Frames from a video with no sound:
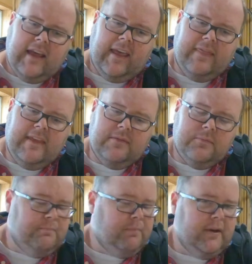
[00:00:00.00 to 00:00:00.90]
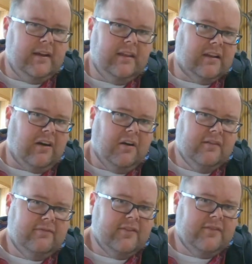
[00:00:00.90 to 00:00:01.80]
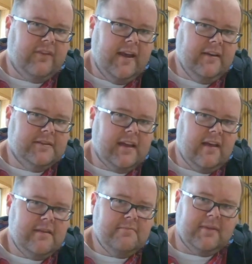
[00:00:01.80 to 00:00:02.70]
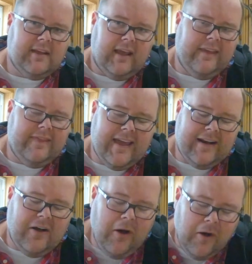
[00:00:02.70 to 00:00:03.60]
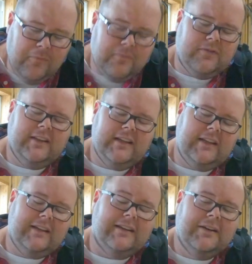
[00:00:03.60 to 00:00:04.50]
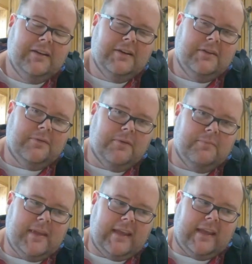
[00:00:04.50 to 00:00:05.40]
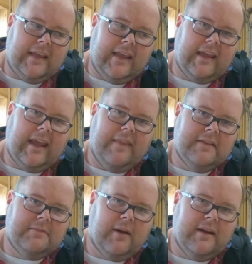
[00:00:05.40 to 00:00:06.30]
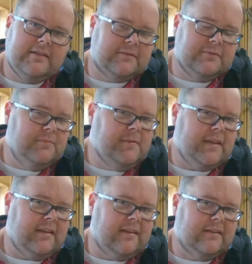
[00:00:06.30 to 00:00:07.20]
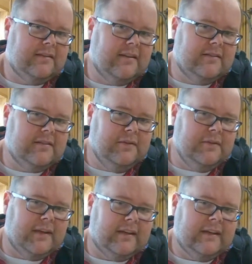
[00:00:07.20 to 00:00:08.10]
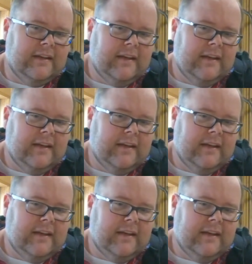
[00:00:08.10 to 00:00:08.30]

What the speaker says: and then we'll put it in the car for the final time, and that hopefully will be it, and this project will be concluded.